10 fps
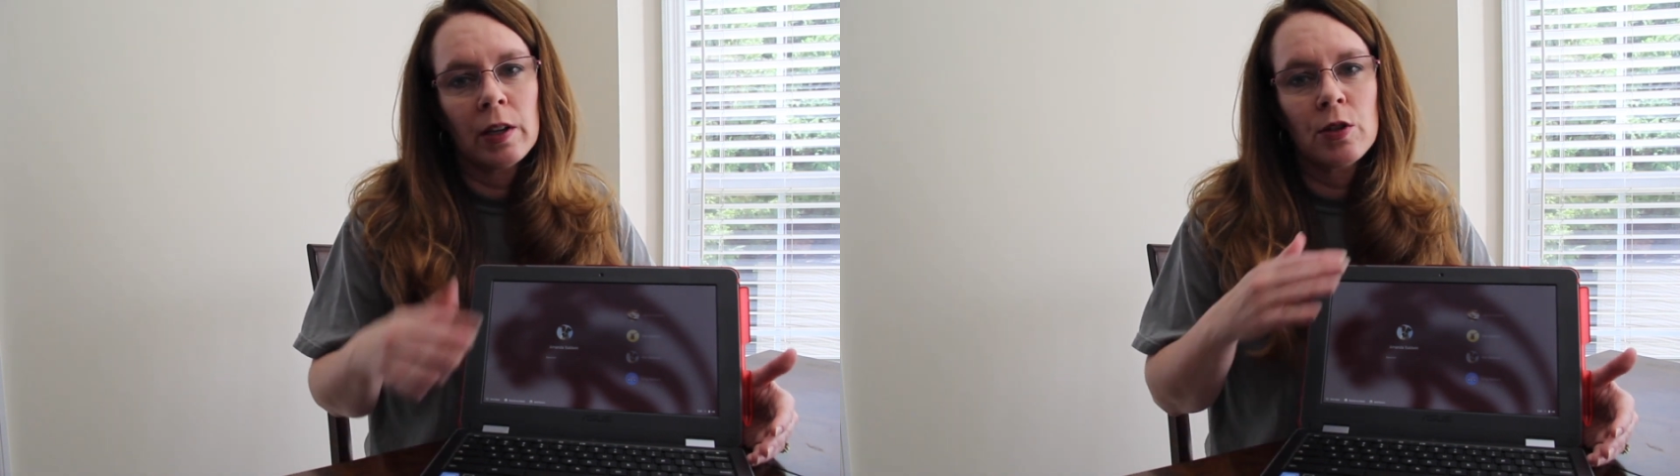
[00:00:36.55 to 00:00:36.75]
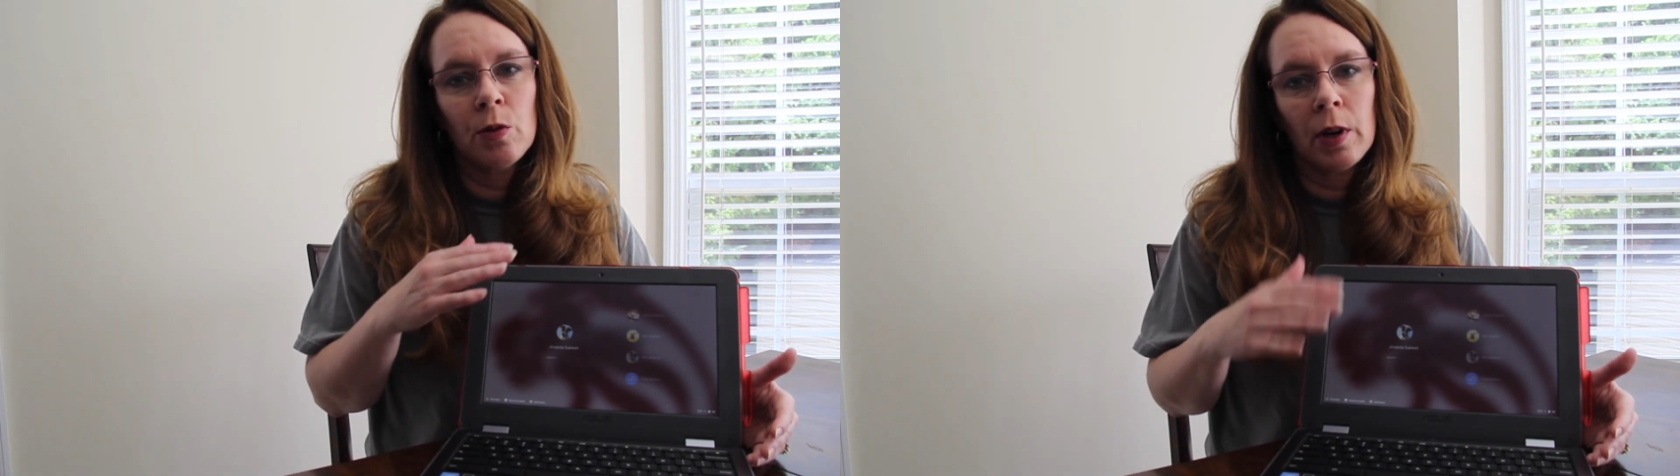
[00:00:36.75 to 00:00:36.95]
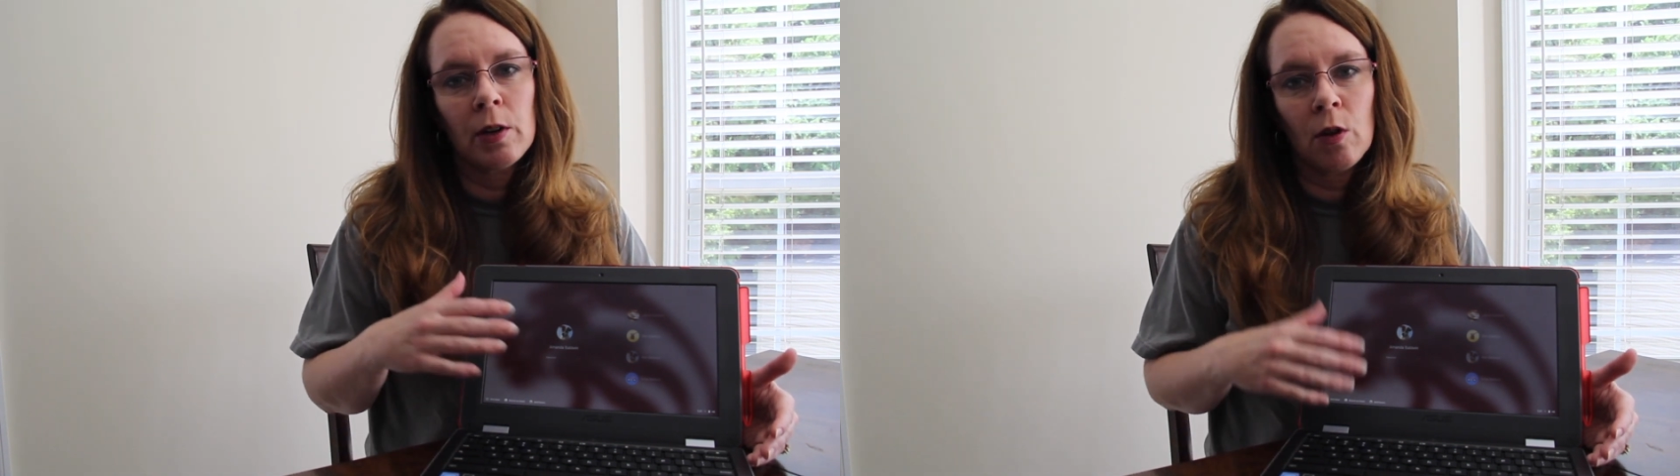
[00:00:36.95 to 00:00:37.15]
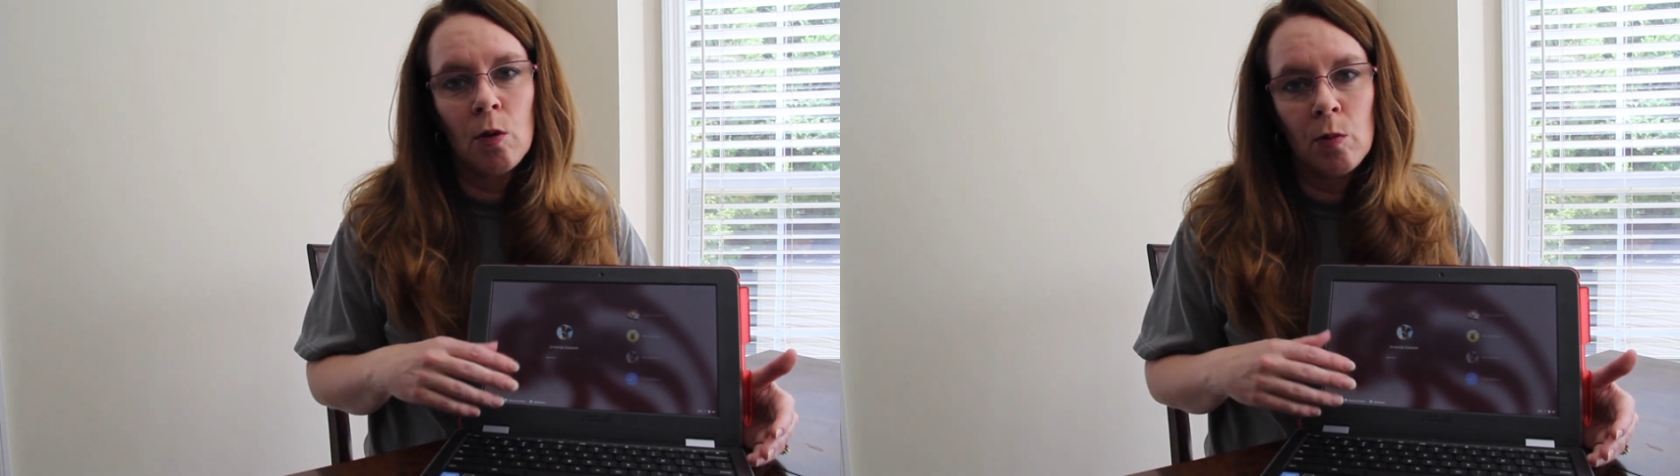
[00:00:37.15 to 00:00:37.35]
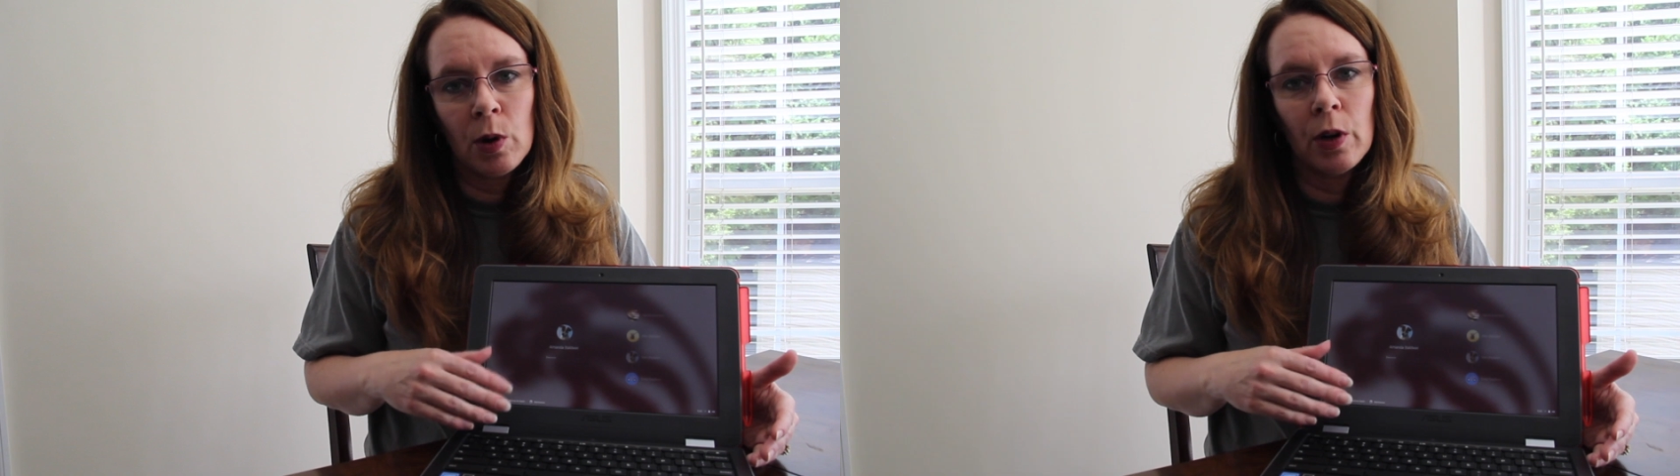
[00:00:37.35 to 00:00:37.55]
into a
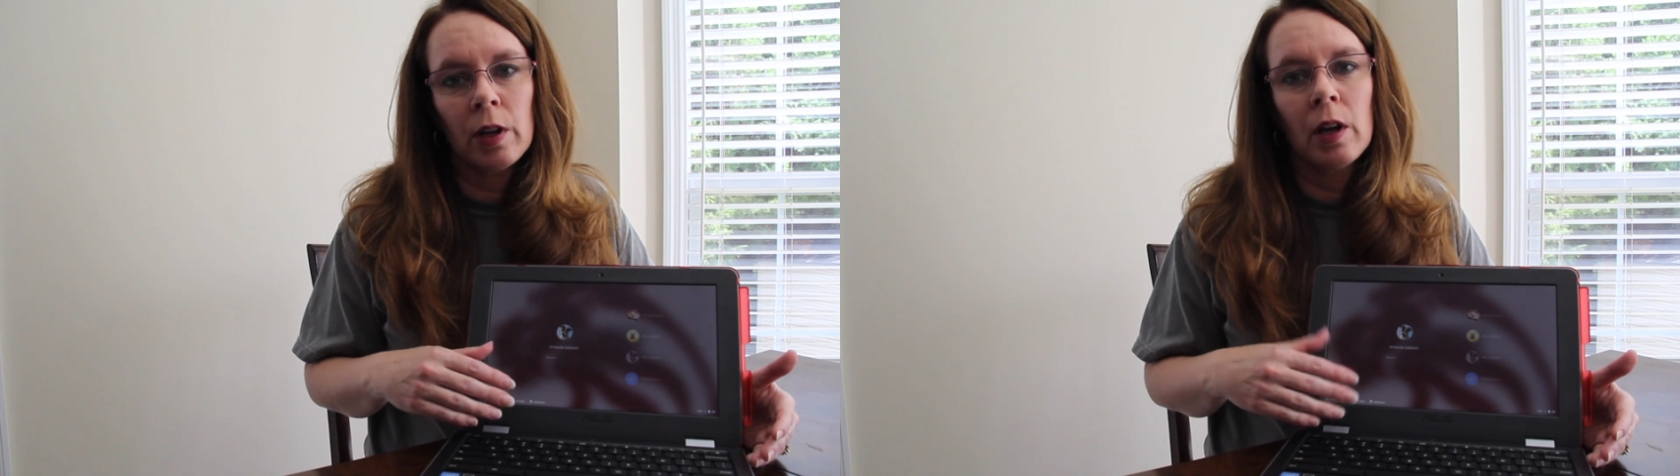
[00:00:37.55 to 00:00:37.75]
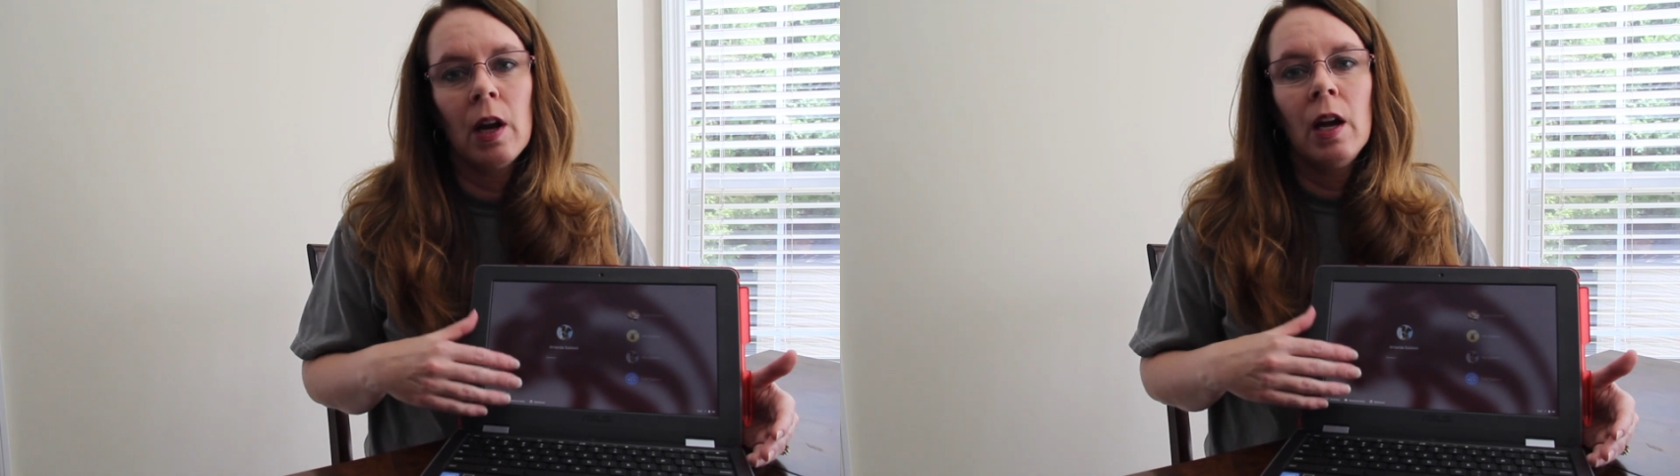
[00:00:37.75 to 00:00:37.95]
Chromebook